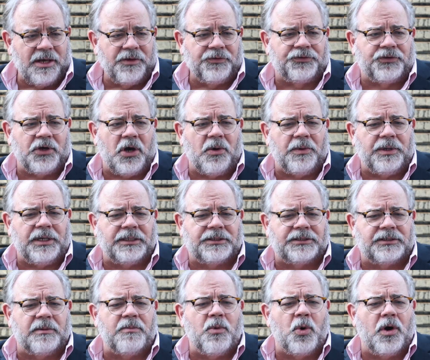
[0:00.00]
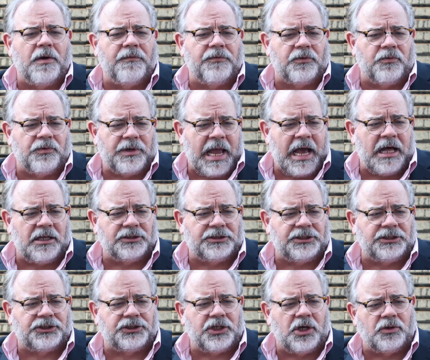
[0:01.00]
So it's more of a
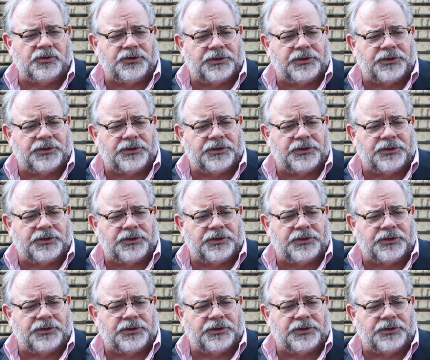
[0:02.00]
reality show.